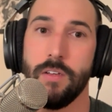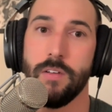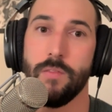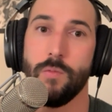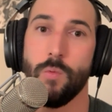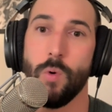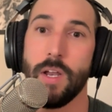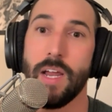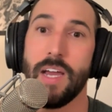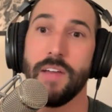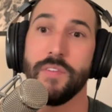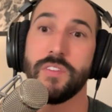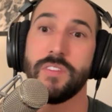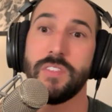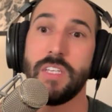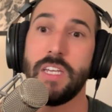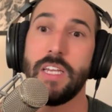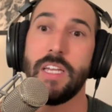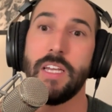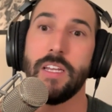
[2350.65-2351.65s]
what I've
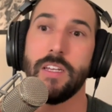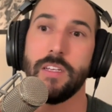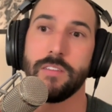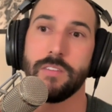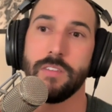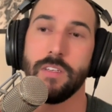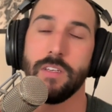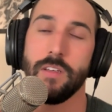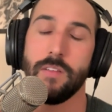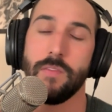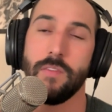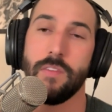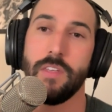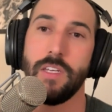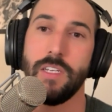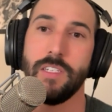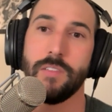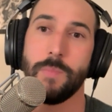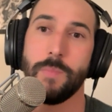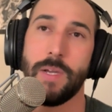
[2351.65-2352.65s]
seen is that
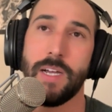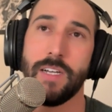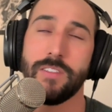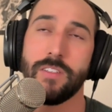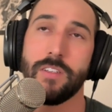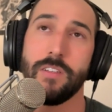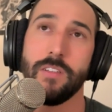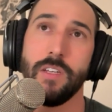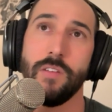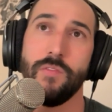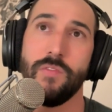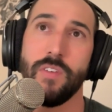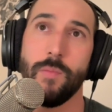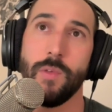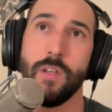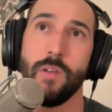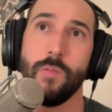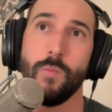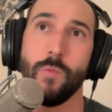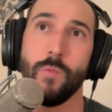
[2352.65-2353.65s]
these masculine and
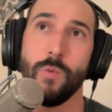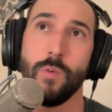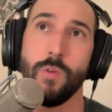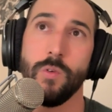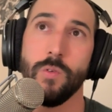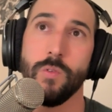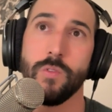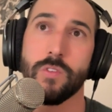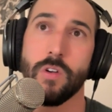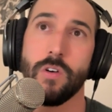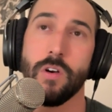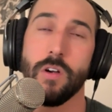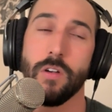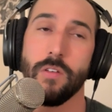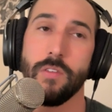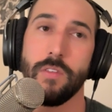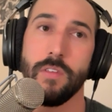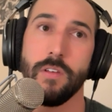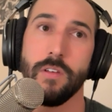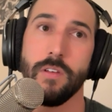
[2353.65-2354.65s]
feminine wounds
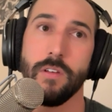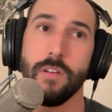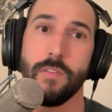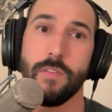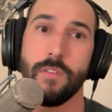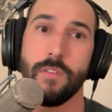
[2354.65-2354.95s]
are the